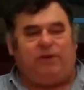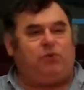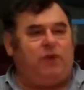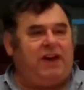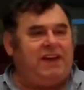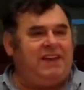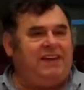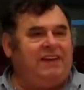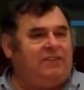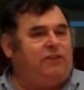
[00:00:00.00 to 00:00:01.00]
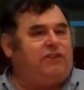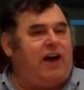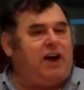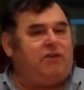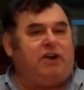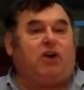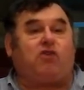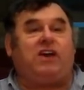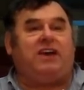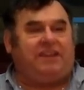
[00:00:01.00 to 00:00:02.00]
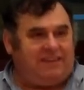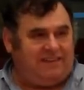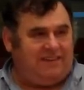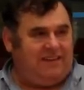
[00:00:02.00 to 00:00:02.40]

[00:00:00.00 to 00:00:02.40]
between desire and greed.